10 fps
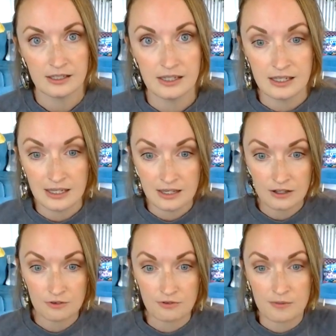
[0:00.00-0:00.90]

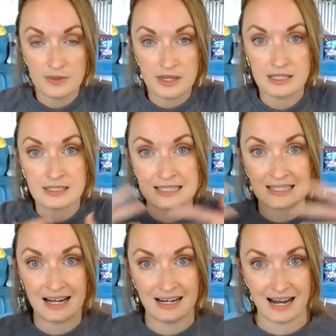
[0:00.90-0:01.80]
heal from the
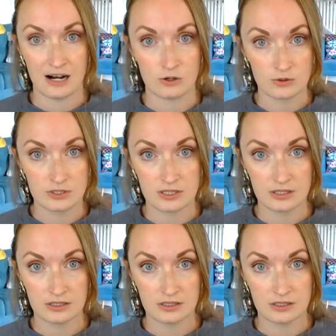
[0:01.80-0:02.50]
inside out.